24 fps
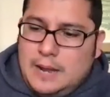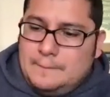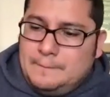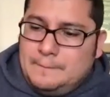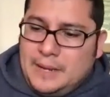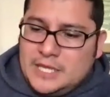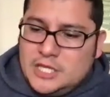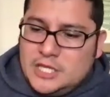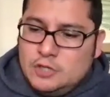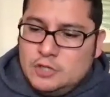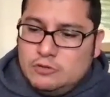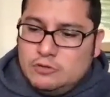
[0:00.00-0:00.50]

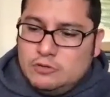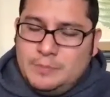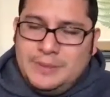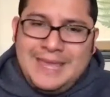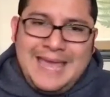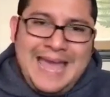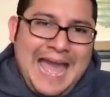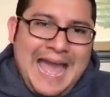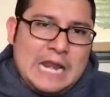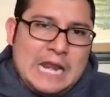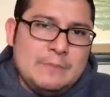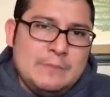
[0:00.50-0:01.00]
But you would be
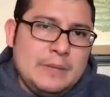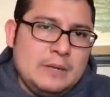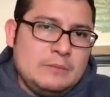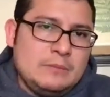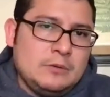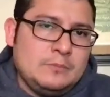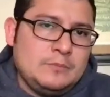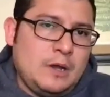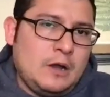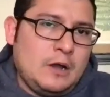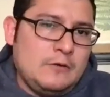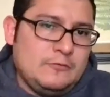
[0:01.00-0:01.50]
at a
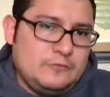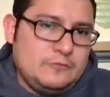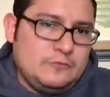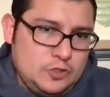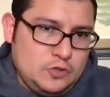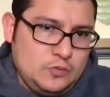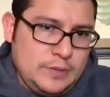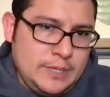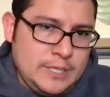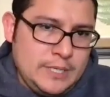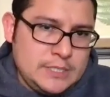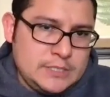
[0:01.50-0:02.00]
minimum of 2
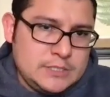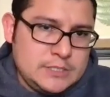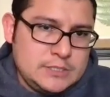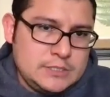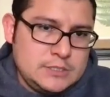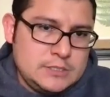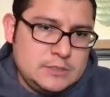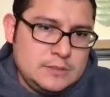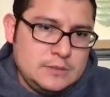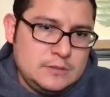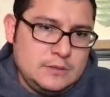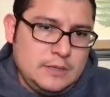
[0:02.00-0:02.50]

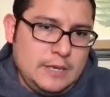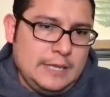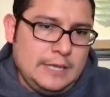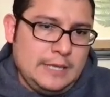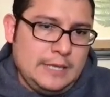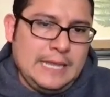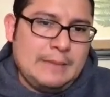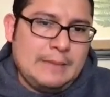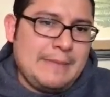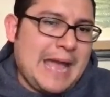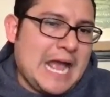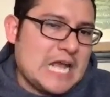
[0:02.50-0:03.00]
weeks, and
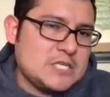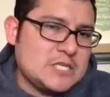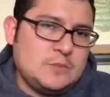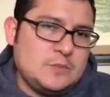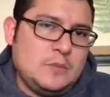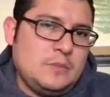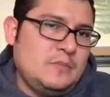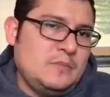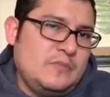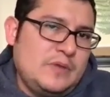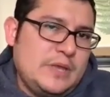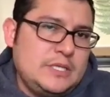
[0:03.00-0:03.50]
that
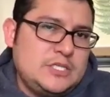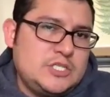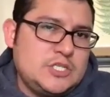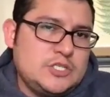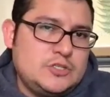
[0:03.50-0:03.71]
maximum would be